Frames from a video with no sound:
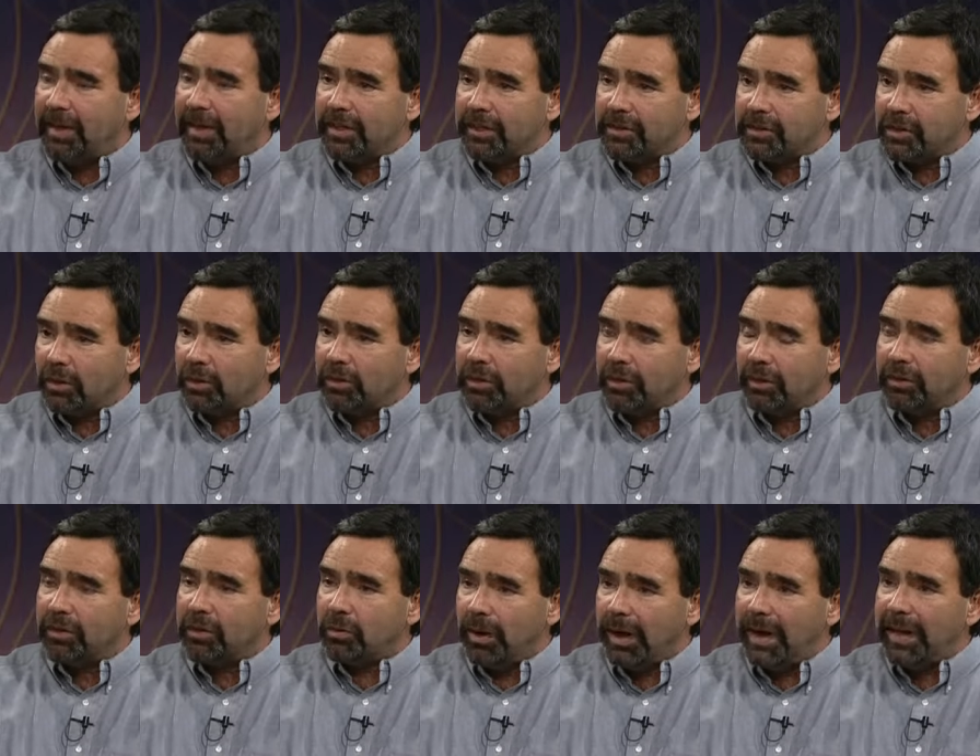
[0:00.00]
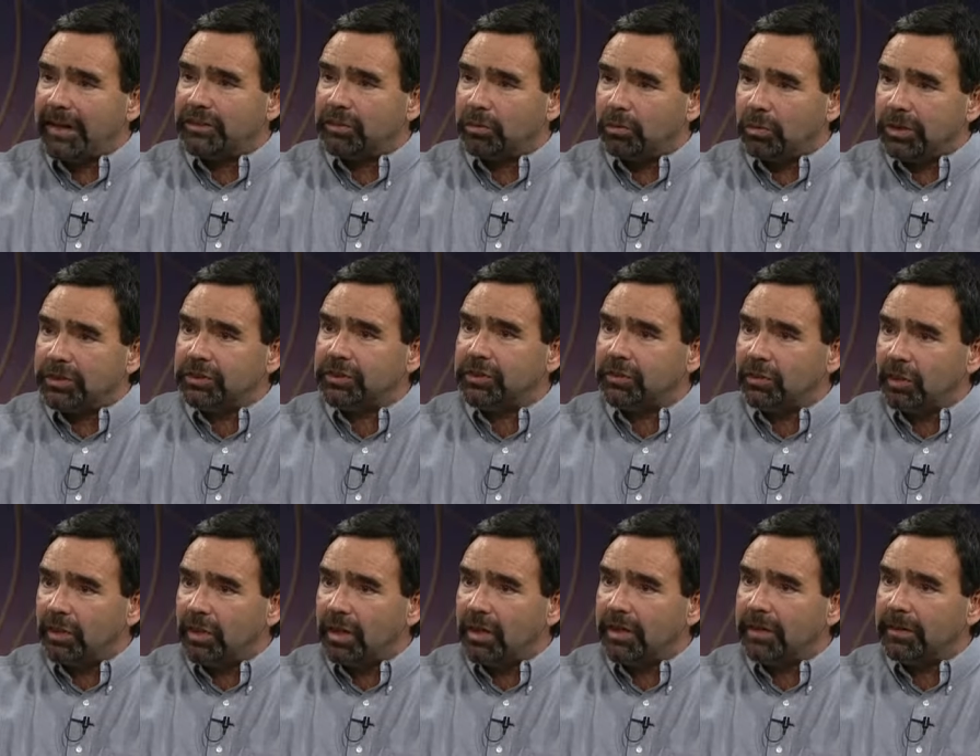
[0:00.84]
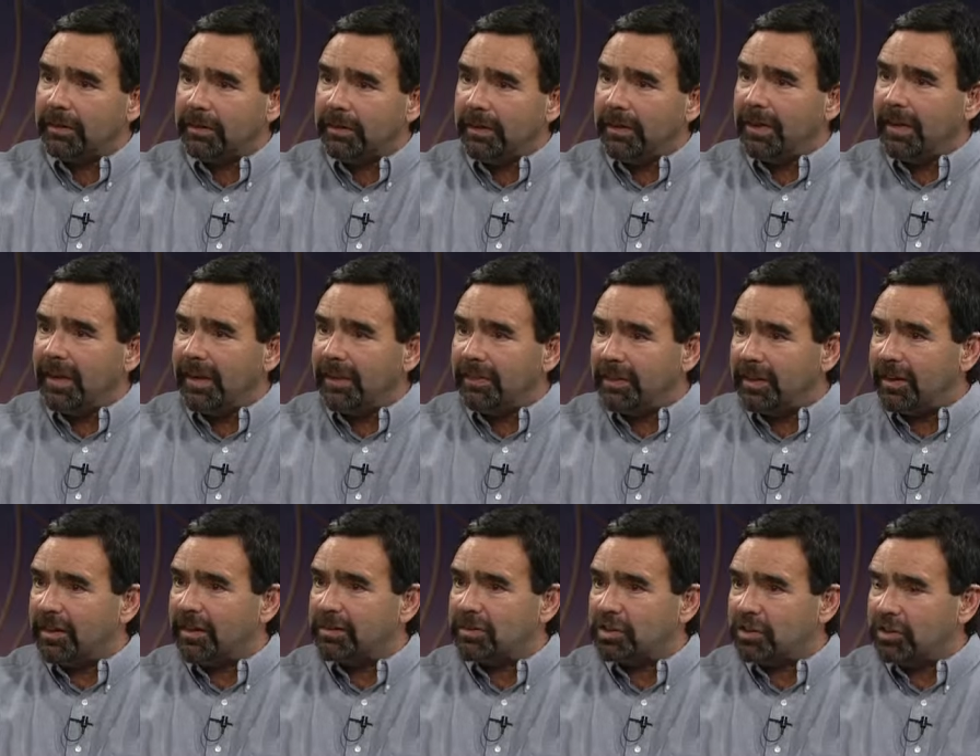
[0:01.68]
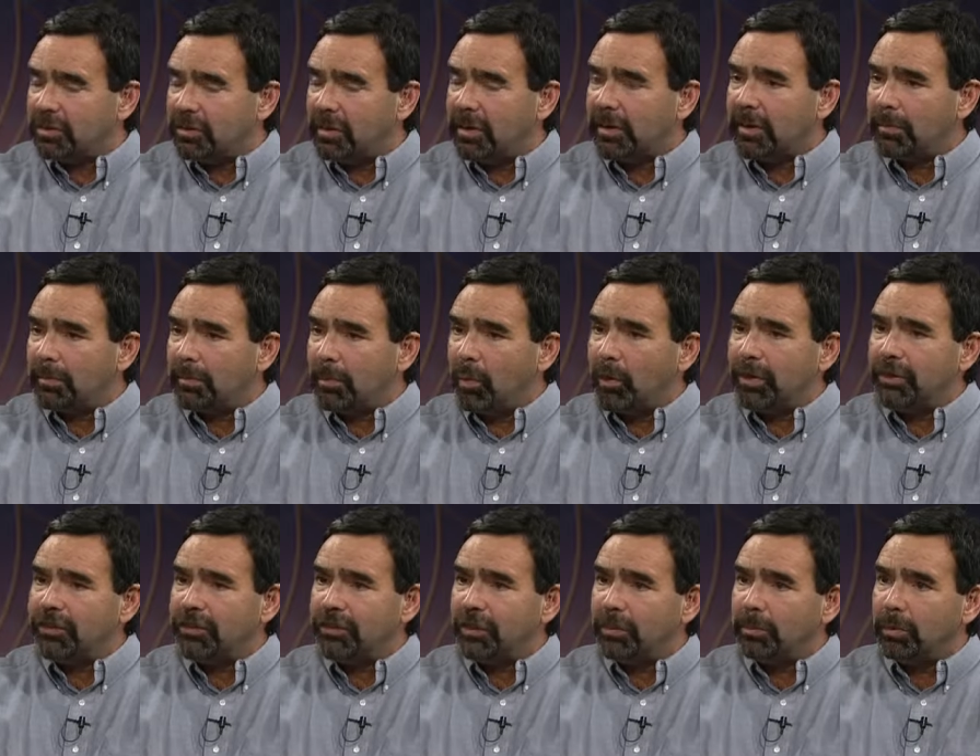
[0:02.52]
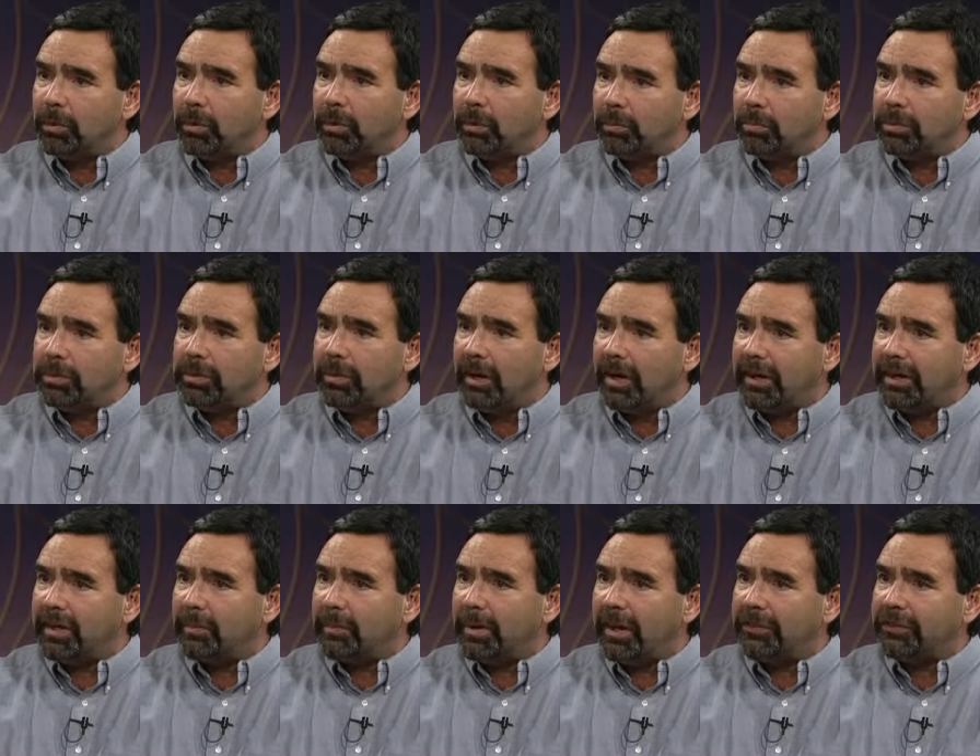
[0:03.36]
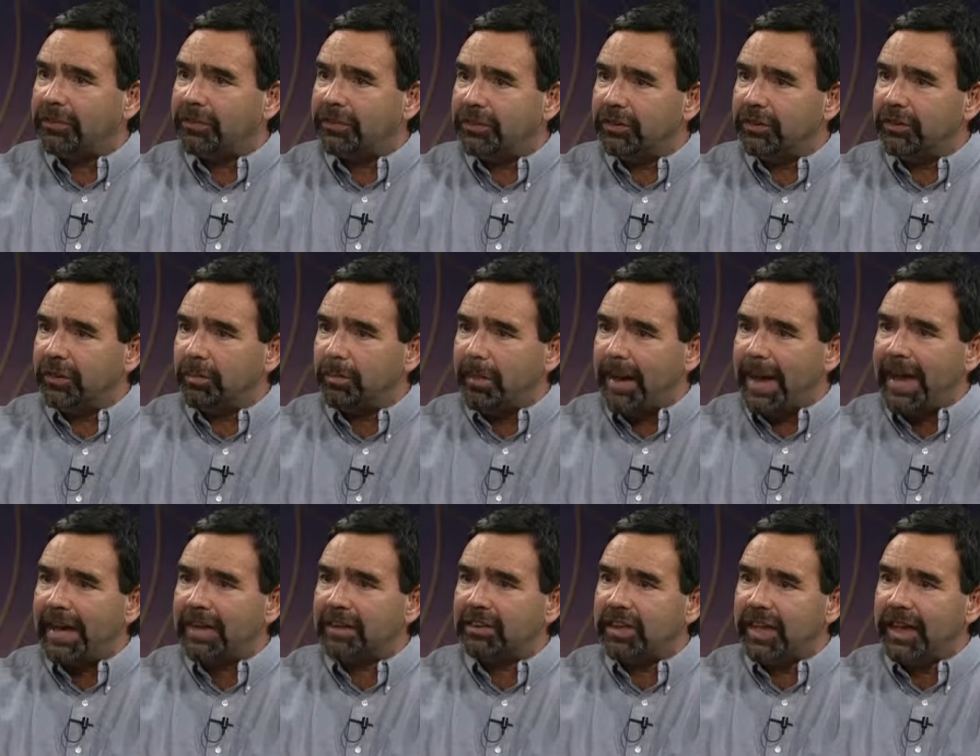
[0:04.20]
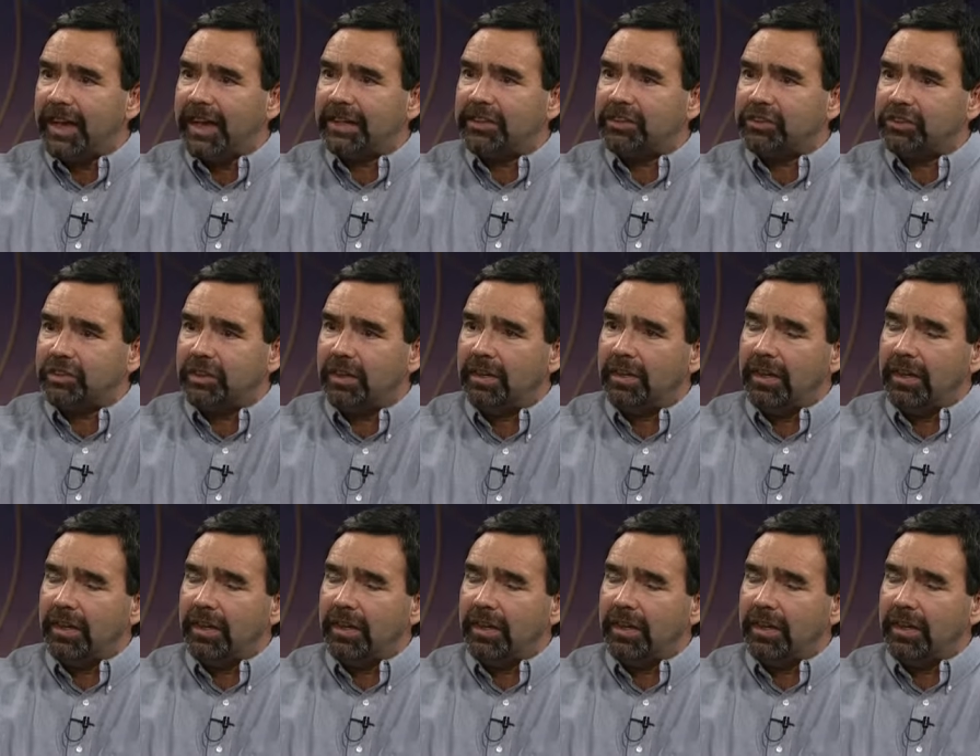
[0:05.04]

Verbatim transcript: So you know the reaction was strong, and there's uh, points in the book where we talk about still the backlash